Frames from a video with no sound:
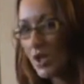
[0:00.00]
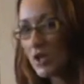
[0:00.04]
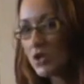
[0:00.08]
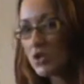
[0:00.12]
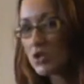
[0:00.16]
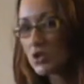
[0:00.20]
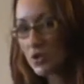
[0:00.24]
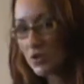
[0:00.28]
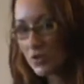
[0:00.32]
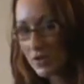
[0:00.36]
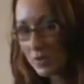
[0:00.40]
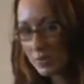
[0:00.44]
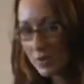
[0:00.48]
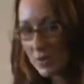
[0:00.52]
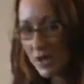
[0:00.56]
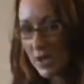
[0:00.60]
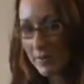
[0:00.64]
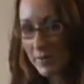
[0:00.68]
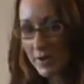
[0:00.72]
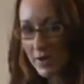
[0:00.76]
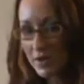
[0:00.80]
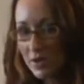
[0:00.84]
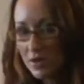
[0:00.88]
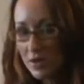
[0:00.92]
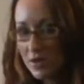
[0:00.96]
Joe the
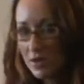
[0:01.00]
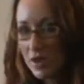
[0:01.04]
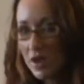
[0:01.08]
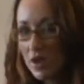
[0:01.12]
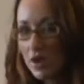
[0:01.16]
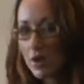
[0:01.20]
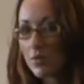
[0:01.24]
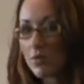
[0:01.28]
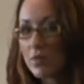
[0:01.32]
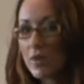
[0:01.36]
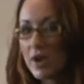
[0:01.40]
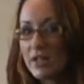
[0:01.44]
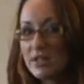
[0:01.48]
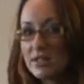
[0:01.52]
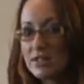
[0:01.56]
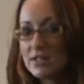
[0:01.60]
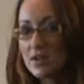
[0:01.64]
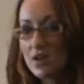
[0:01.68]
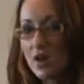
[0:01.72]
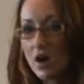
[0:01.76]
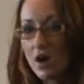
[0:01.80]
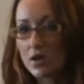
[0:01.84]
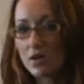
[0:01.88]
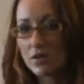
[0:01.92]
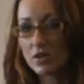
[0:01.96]
plumber writes an
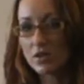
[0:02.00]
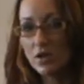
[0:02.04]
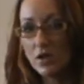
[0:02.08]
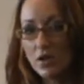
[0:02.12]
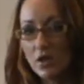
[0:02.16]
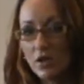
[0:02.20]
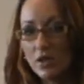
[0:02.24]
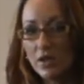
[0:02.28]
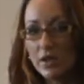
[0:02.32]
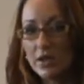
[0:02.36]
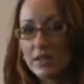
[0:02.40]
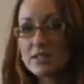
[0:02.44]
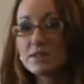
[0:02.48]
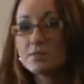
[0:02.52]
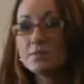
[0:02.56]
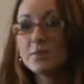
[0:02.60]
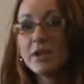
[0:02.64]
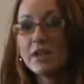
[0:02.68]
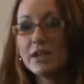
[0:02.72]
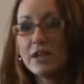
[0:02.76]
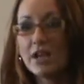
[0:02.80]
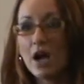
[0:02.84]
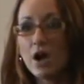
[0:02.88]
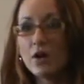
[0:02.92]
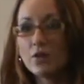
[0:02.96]
article
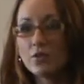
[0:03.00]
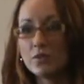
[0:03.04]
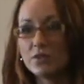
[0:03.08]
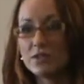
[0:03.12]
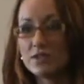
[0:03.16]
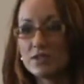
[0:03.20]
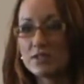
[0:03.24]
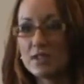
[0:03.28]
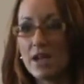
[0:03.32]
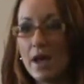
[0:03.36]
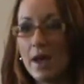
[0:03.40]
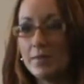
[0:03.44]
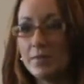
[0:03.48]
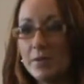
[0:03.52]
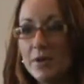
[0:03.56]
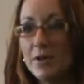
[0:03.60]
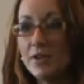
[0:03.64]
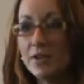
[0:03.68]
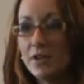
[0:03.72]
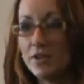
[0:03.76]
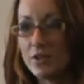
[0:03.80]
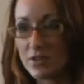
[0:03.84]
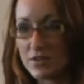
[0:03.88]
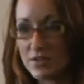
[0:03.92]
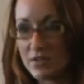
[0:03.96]
explaining how to unstop
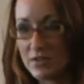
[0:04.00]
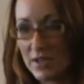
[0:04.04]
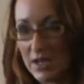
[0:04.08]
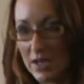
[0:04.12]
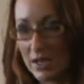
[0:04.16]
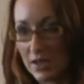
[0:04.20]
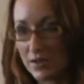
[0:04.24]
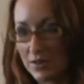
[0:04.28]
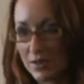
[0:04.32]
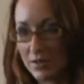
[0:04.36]
your sink.